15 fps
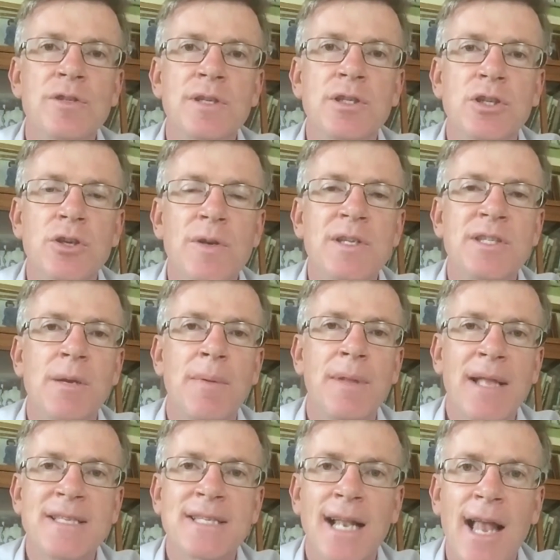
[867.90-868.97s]
doing some of
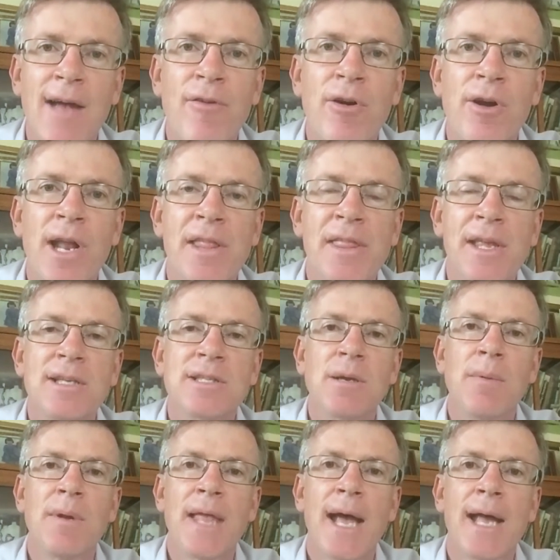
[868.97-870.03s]
that's clever, and I think
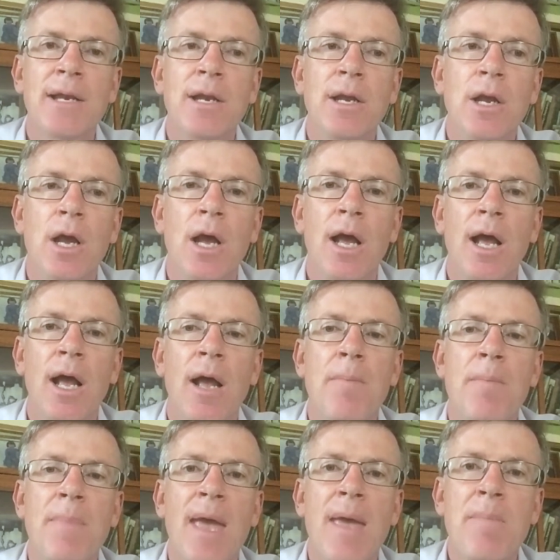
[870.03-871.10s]
some of that
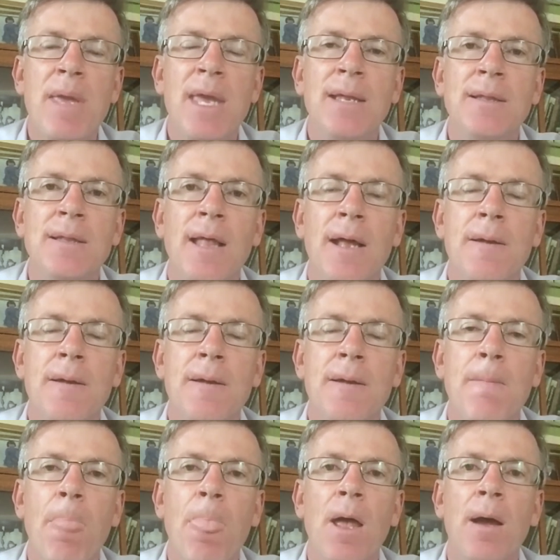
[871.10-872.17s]
may mean that
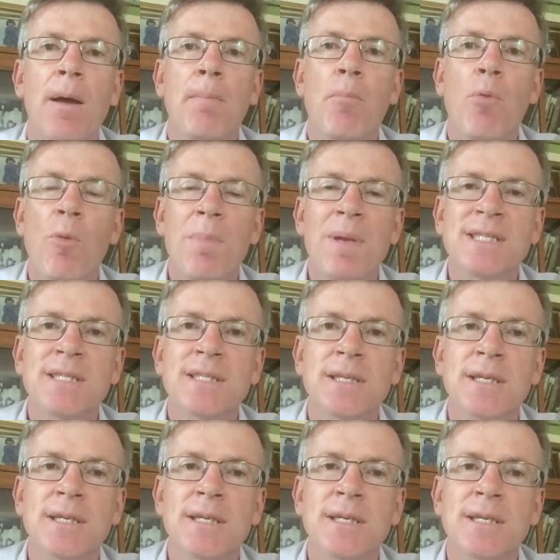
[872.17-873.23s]
more
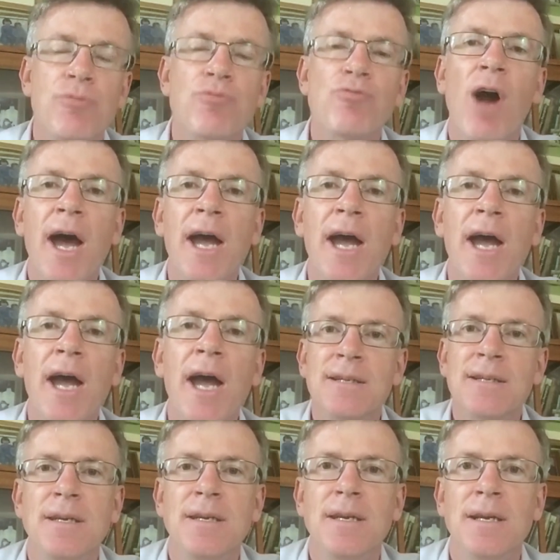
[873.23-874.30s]
businesses can ride
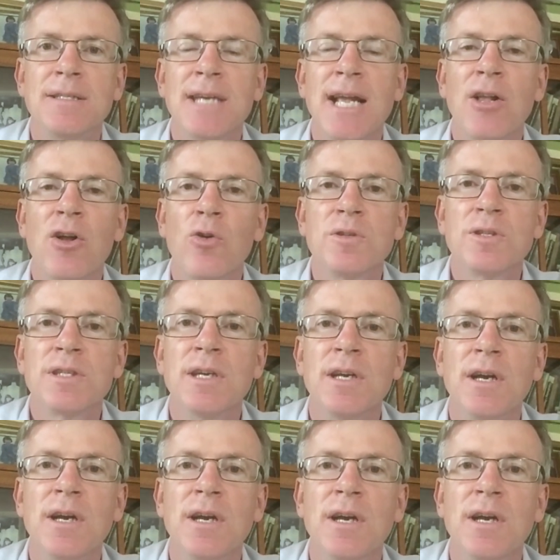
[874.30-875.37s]
the tailcoats
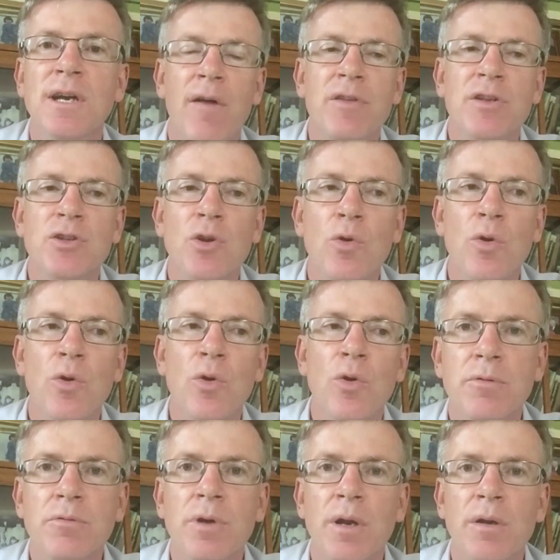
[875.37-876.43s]
of the
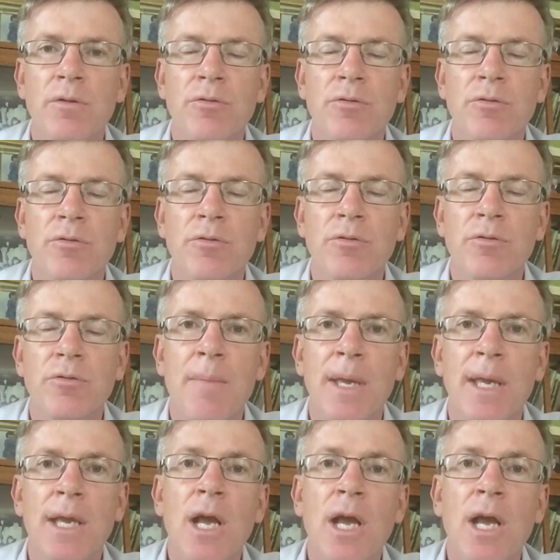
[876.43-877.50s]
so-called green
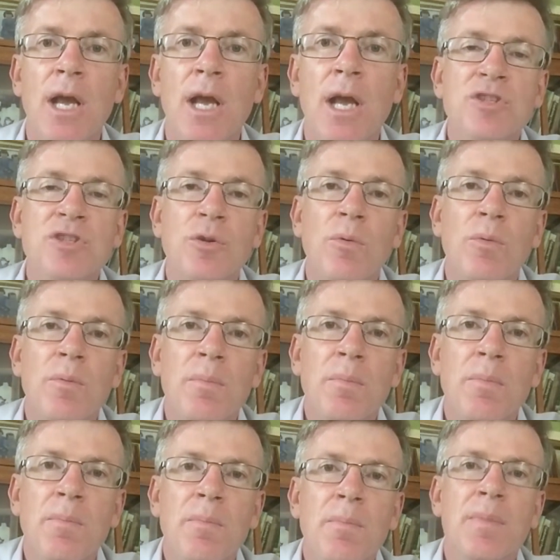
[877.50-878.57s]
economy. They also,
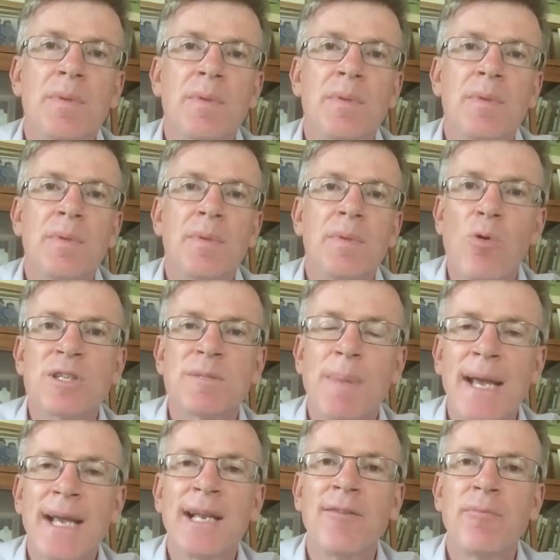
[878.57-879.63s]
this is more
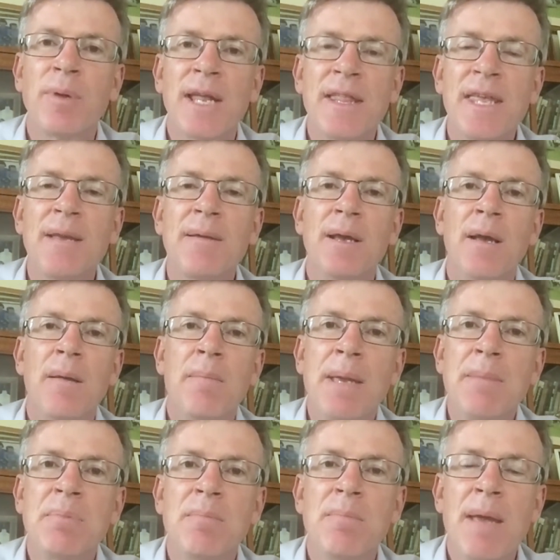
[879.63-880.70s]
speculative, but I think
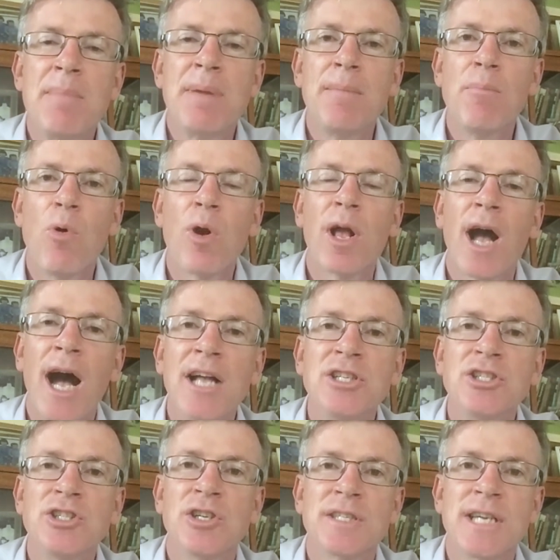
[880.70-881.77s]
people may be more
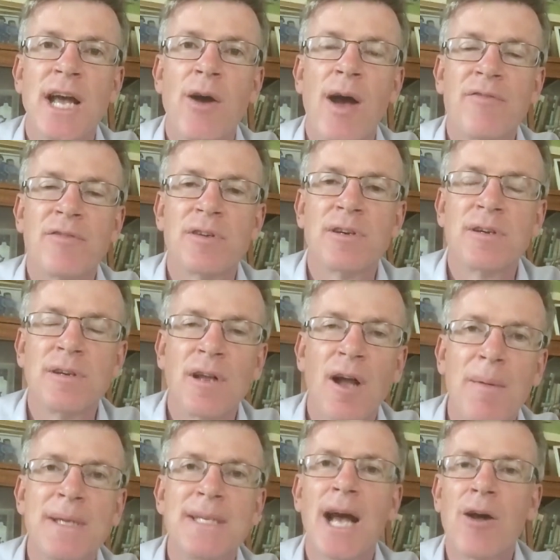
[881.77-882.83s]
conscious now after
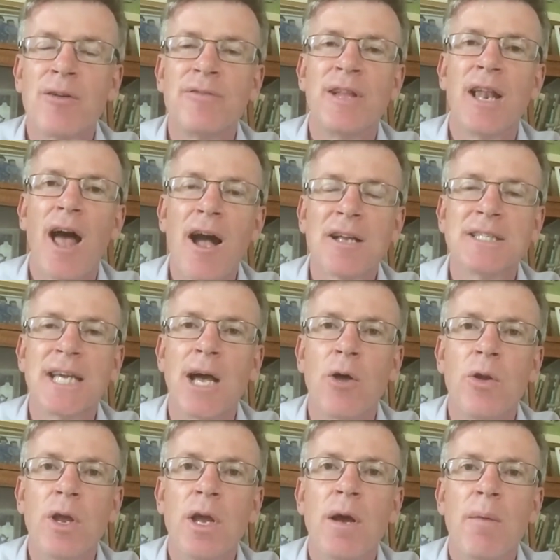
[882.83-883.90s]
coming out of the lockdown,
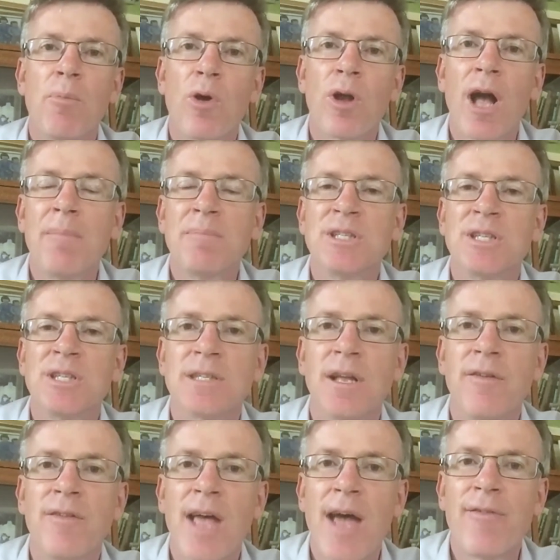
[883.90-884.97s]
more conscious
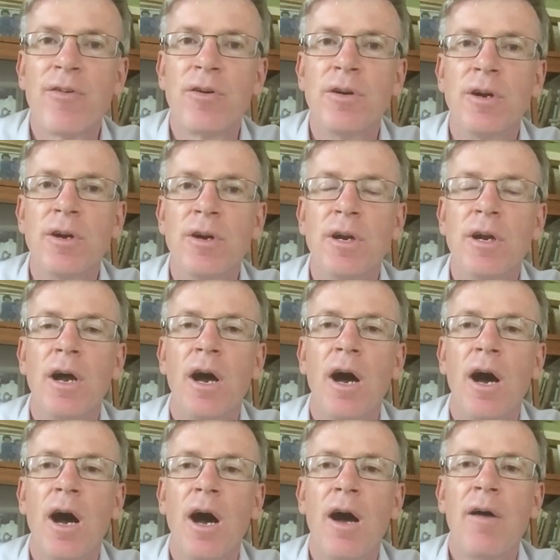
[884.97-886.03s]
of ever
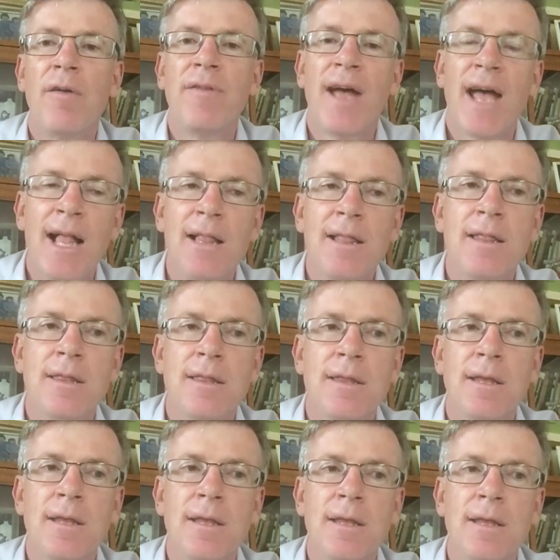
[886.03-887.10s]
of health
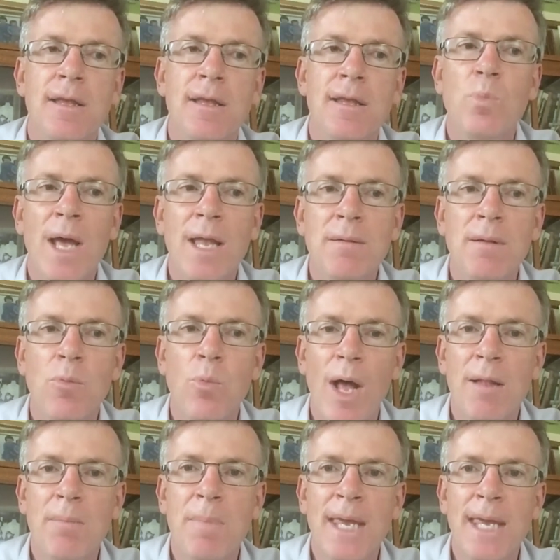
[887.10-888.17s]
and
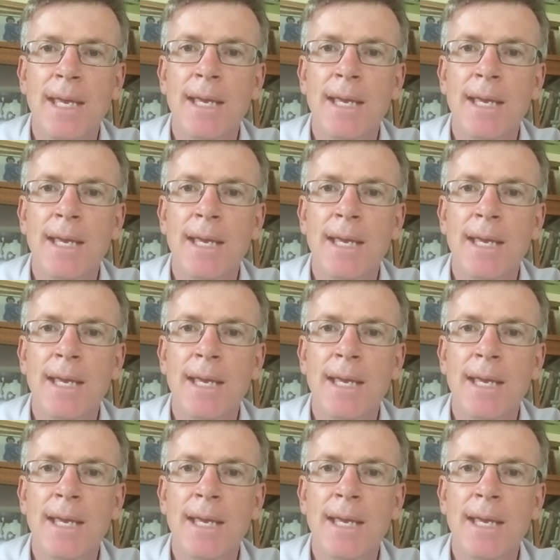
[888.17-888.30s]
well-being